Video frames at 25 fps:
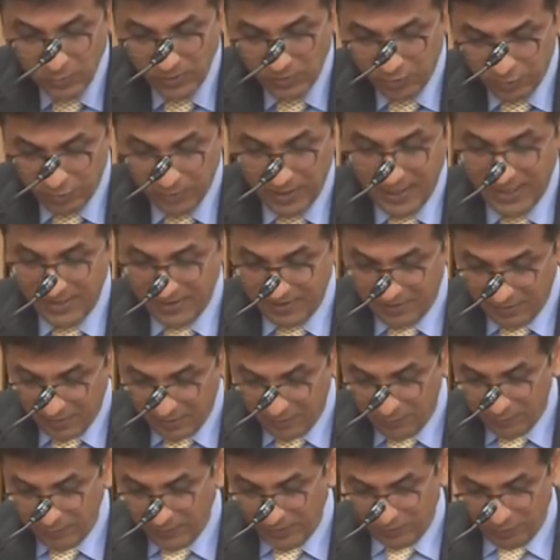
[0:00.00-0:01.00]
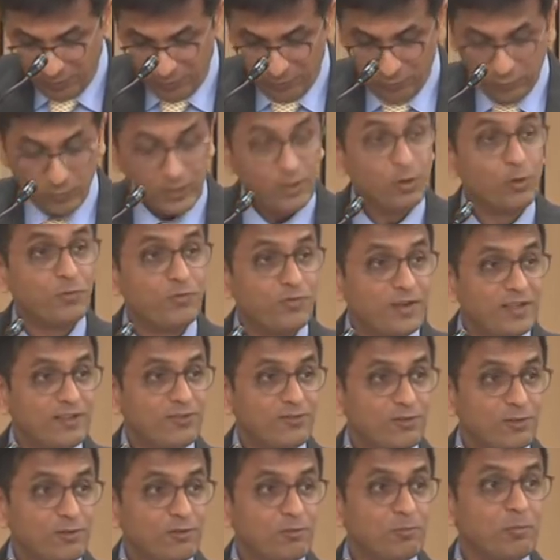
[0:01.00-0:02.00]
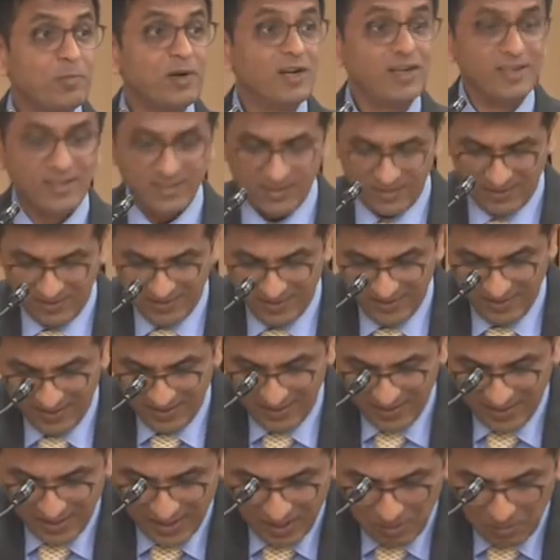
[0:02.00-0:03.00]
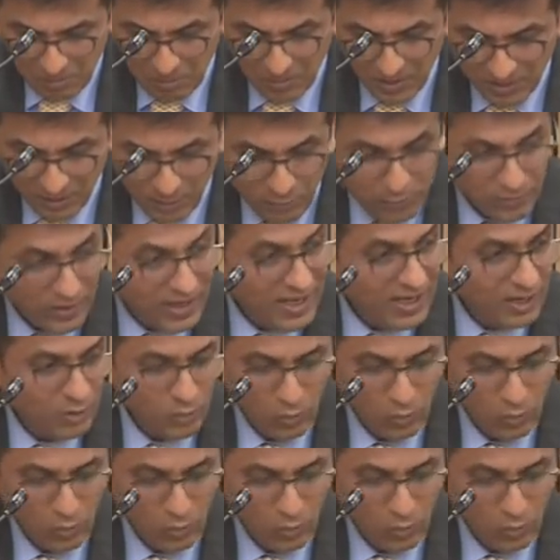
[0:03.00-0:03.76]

were tried and convicted for the offense of murder by the trial